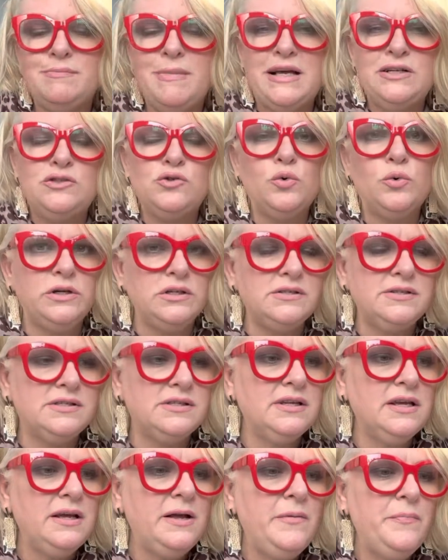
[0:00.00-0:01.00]
My
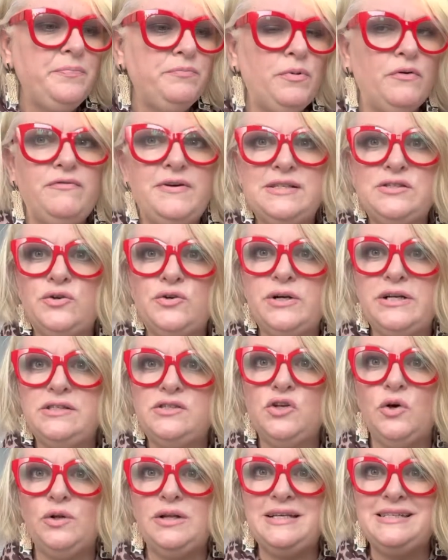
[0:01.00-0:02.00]
torts professor has
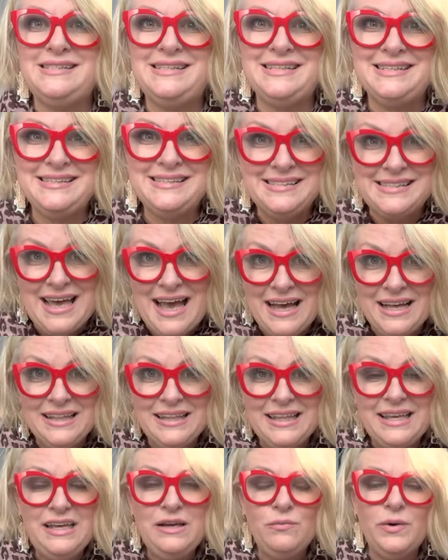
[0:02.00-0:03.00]
told us
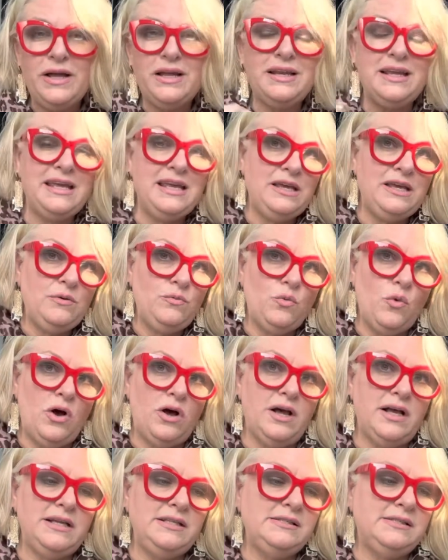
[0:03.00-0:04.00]
exactly what he
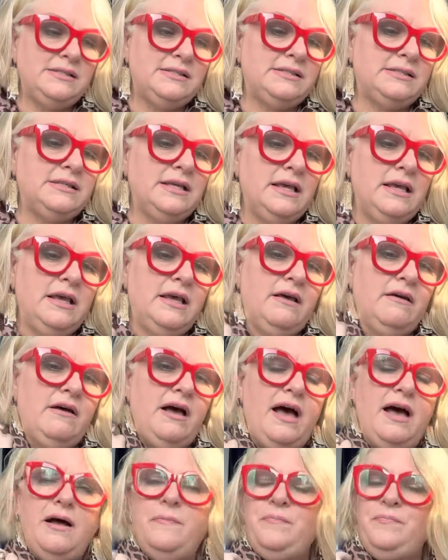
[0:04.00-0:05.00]
wants,
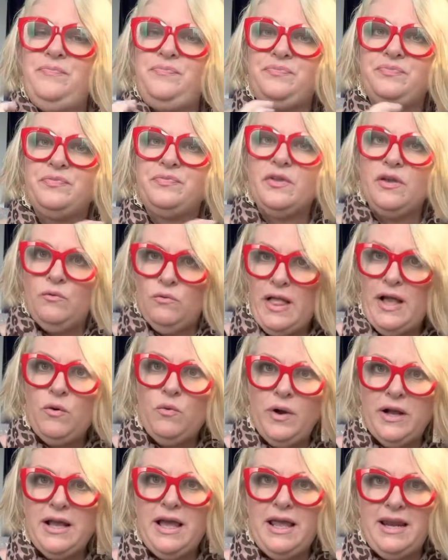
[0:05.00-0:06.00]
like
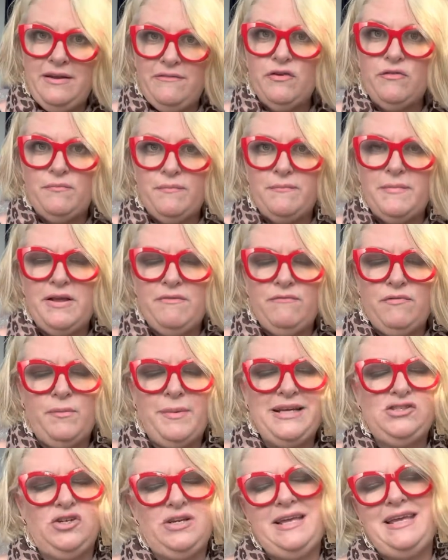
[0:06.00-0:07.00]
what kind of
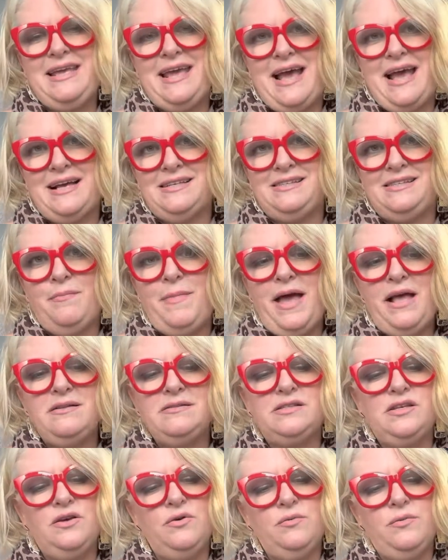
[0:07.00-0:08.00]
information he asks
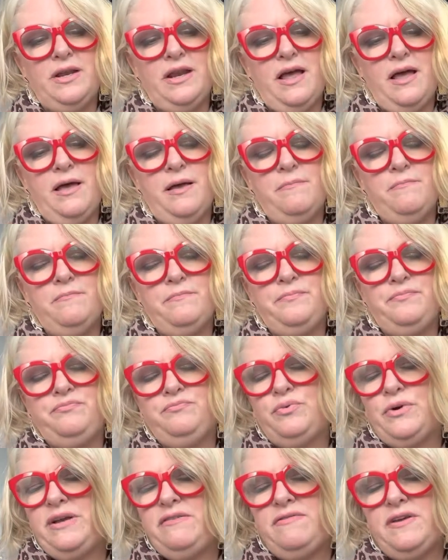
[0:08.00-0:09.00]
about. So when I'm
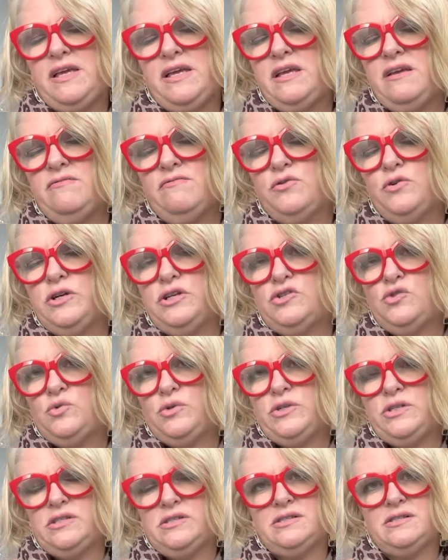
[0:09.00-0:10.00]
briefing for a
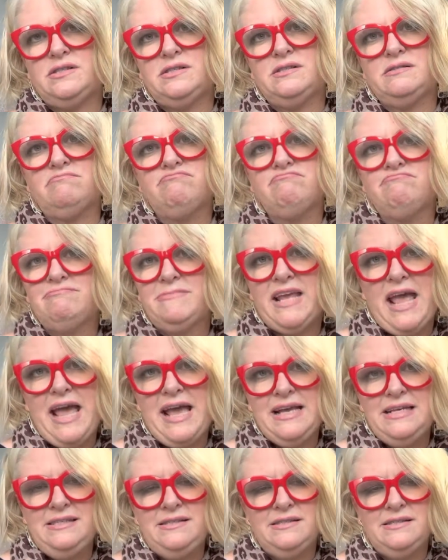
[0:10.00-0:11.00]
torts
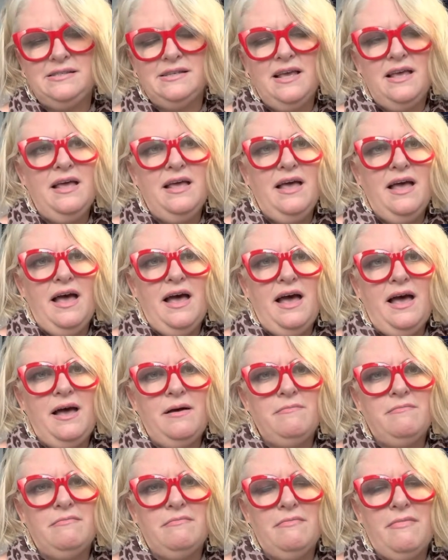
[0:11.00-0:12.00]
case,
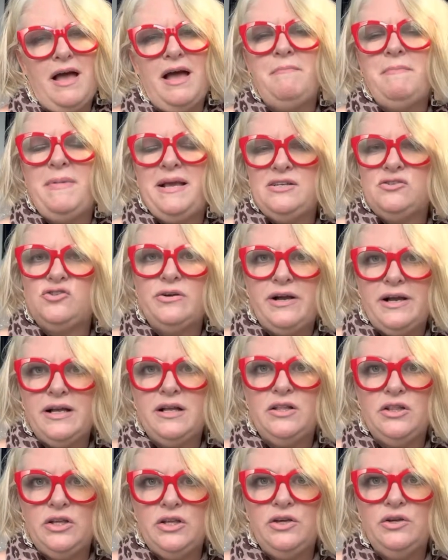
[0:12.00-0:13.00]
I make sure I
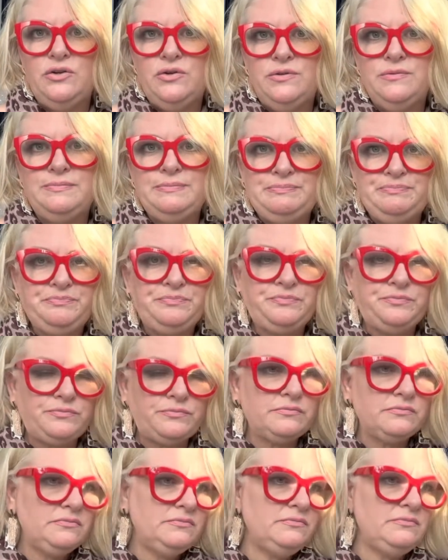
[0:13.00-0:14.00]
include
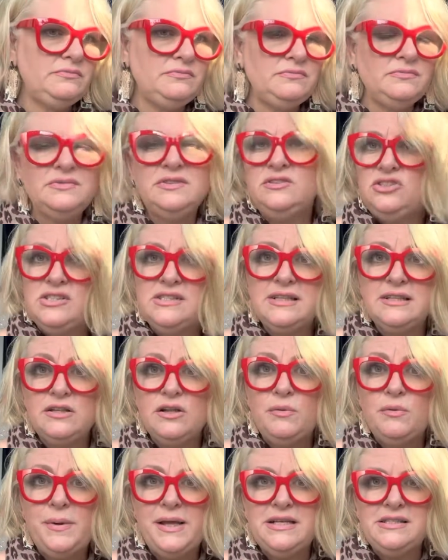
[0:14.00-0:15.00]
just a
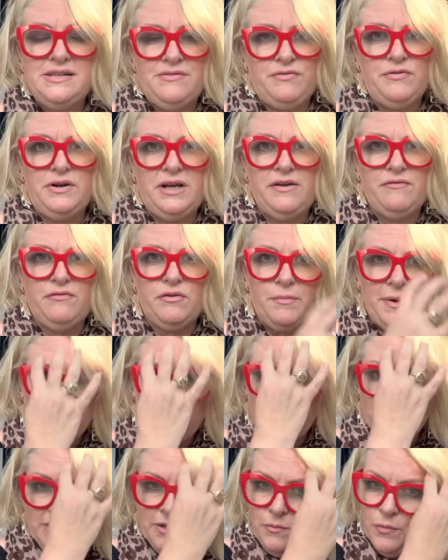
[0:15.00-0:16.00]
little bit different
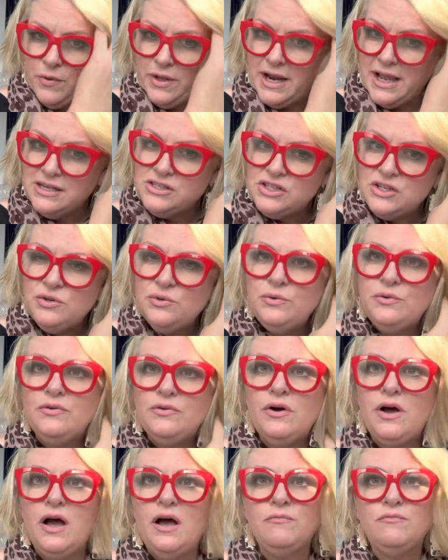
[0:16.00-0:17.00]
information than what I do
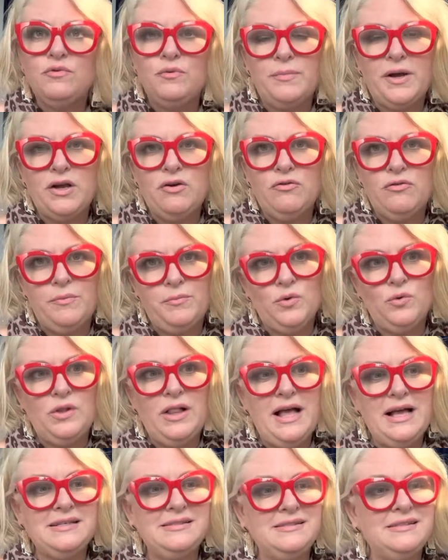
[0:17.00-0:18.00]
for my criminal
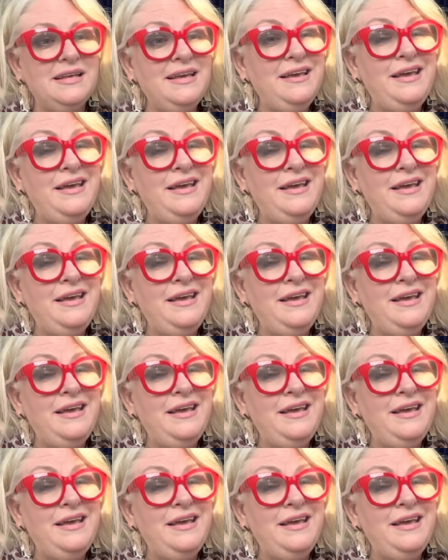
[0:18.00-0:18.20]
class.